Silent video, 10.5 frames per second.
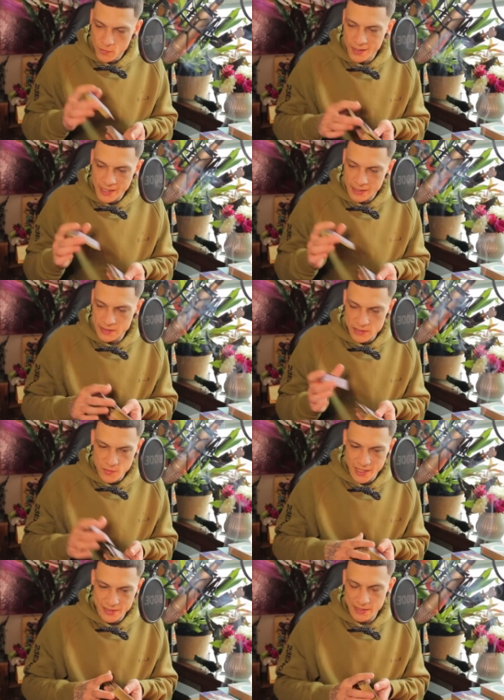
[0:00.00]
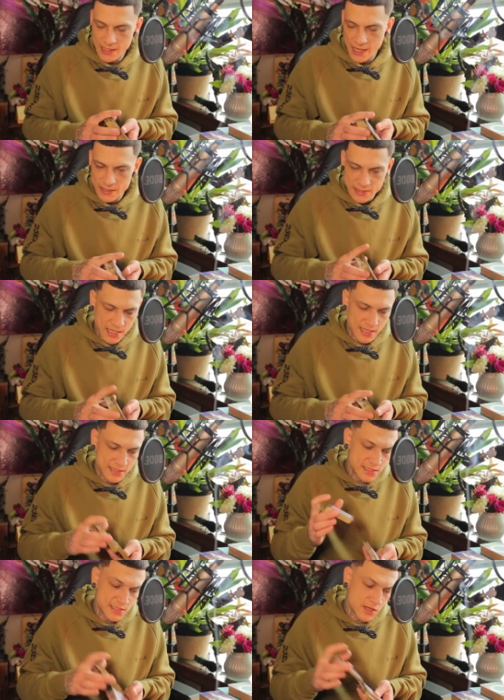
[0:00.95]
We got this. We got the goddess
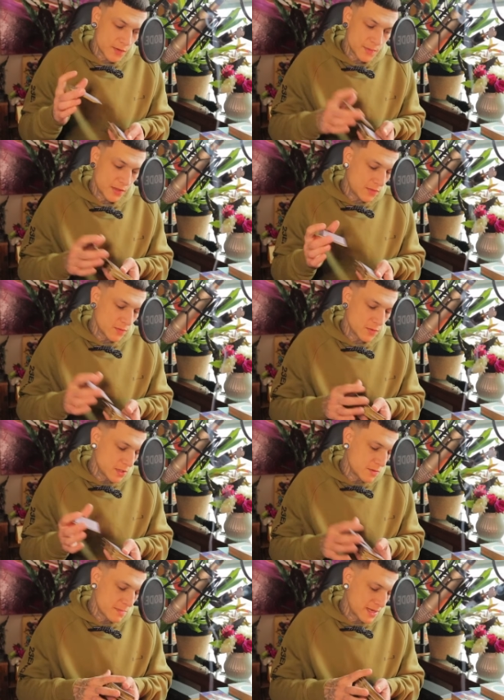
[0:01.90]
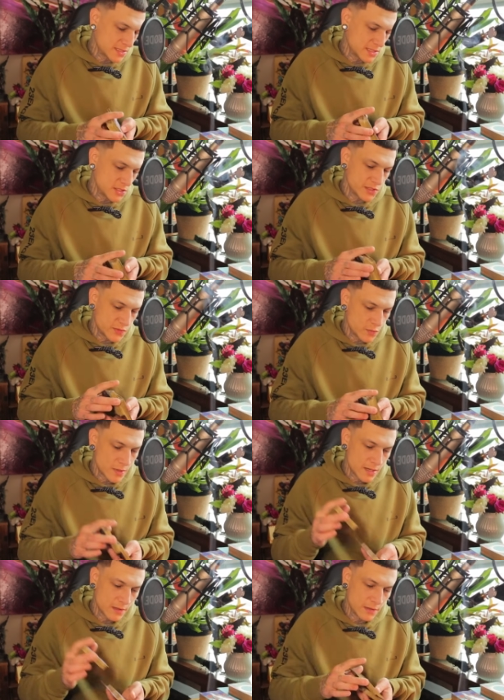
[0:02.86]
Isis coming through in your message as
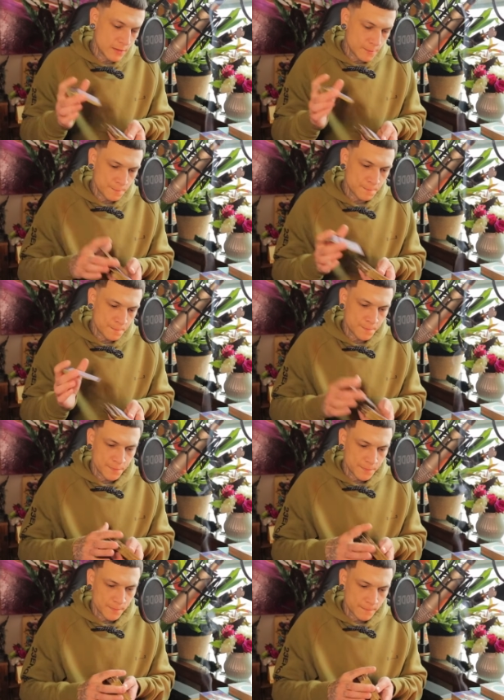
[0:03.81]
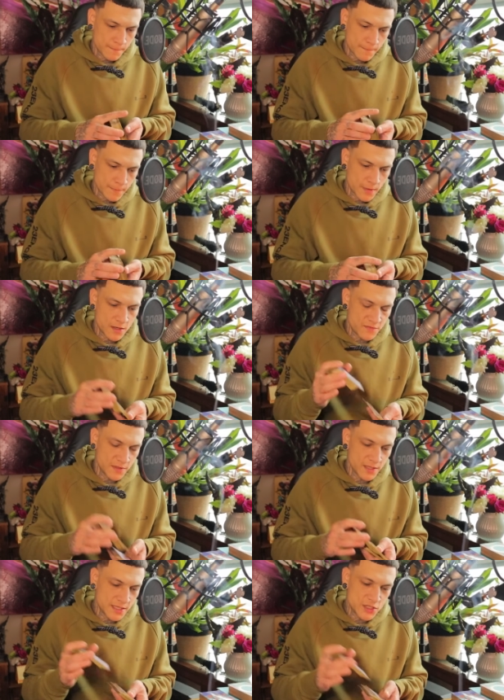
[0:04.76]
well. I
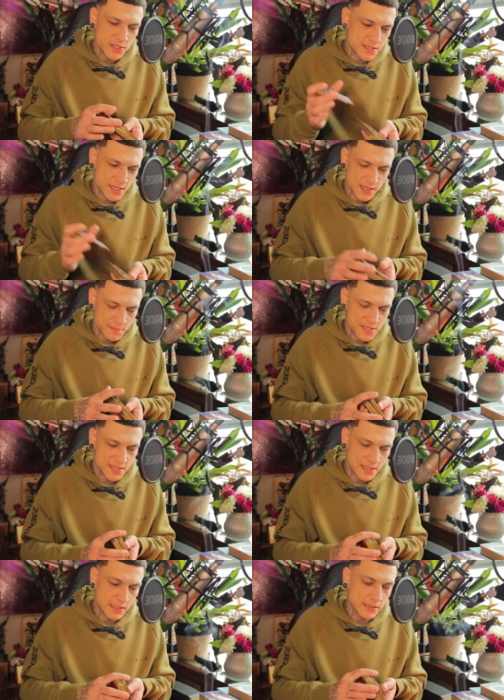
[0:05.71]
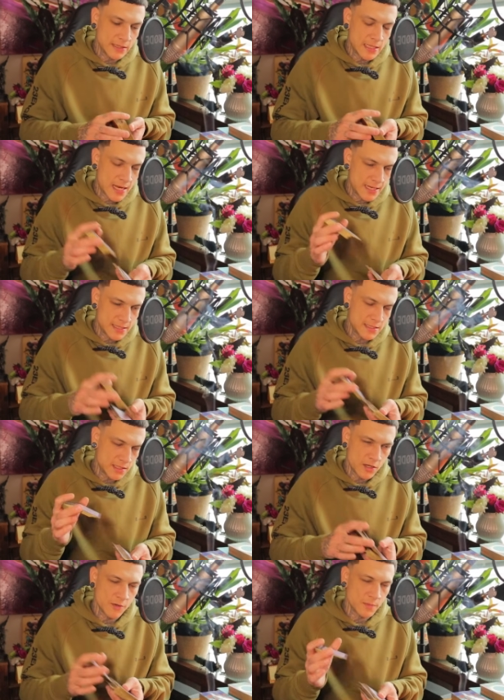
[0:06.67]
feel like I'm seeing light
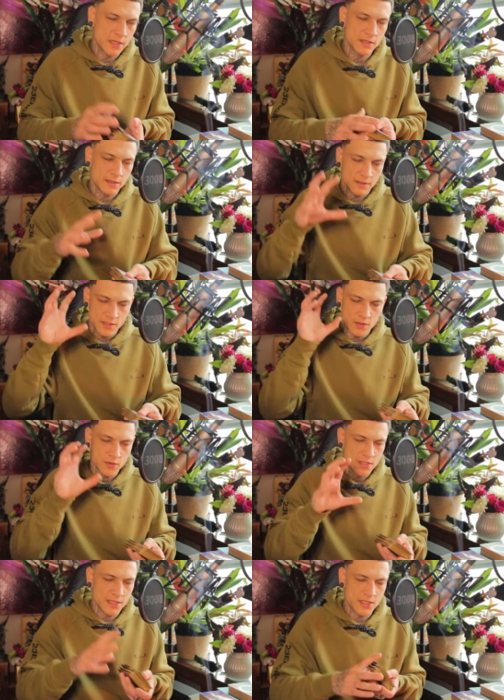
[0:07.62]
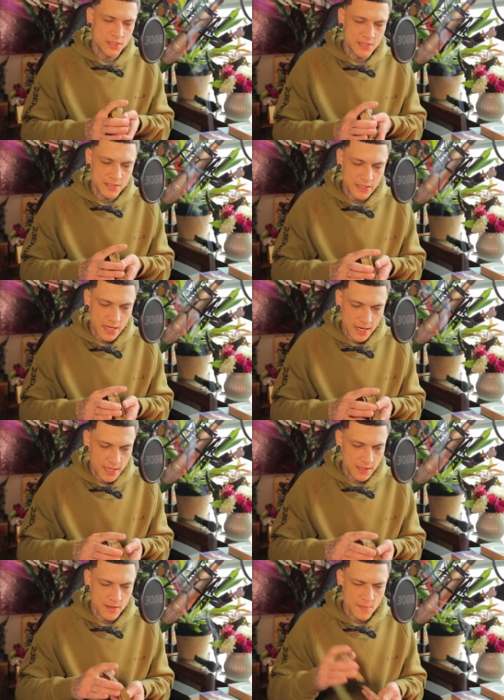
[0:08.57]
coming. So it's like she's
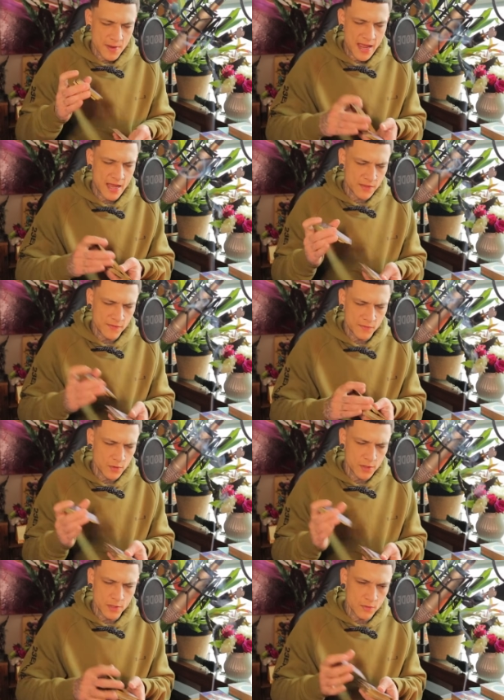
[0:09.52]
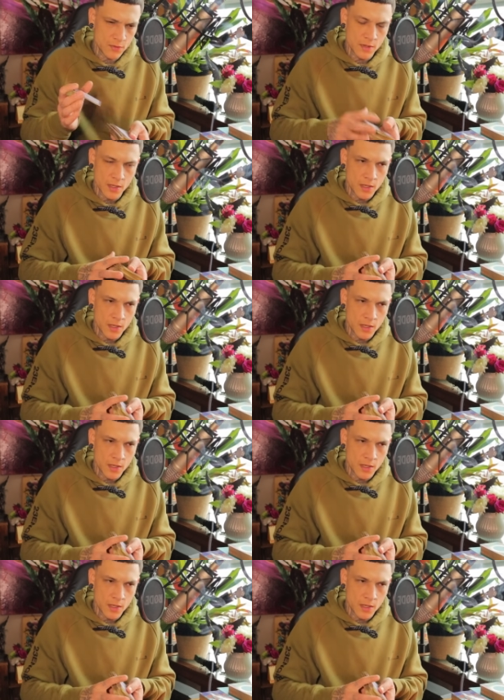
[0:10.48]
lighting the path for you.